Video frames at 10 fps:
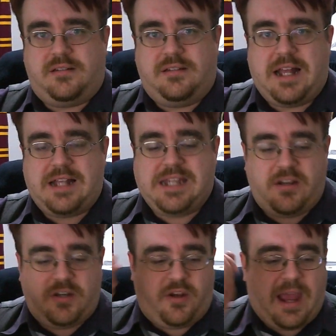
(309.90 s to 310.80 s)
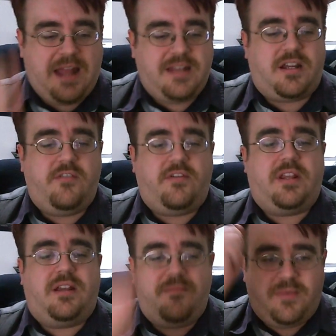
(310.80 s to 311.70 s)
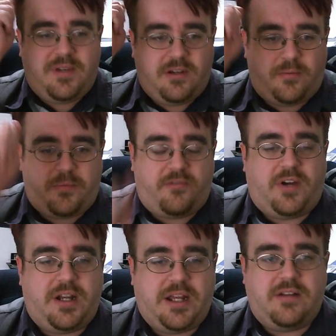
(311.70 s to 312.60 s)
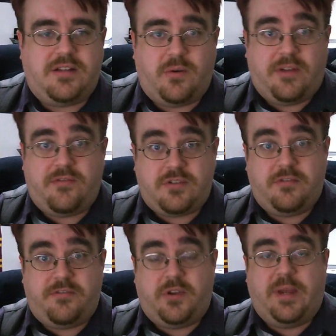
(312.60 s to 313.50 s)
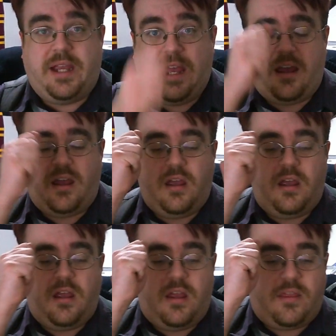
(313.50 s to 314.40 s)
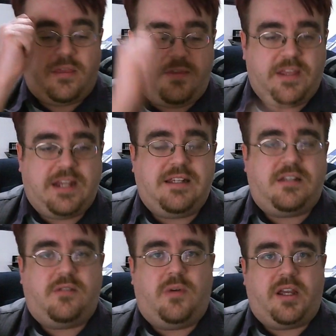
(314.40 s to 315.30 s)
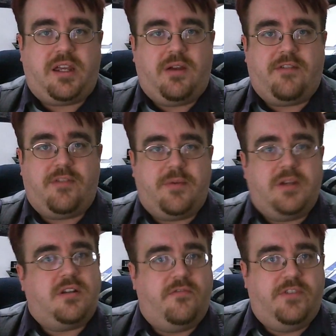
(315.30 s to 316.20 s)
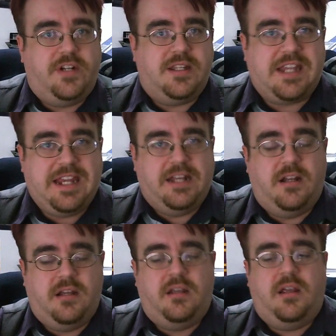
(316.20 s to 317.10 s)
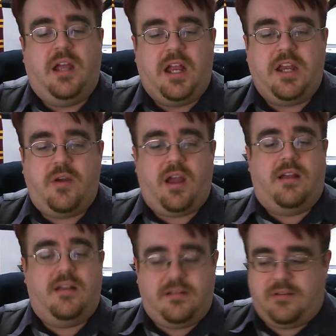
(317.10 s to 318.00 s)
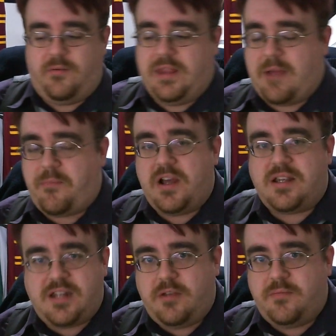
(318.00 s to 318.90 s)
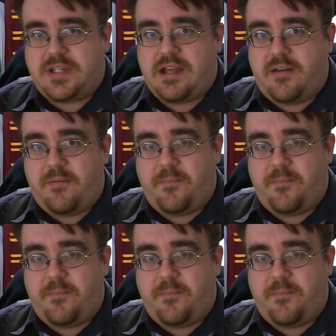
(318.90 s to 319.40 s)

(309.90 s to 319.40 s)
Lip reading: That's it. And you hand over your portfolio to whoever's reviewing it. This is the work you have the most confidence in. And when that person opens it,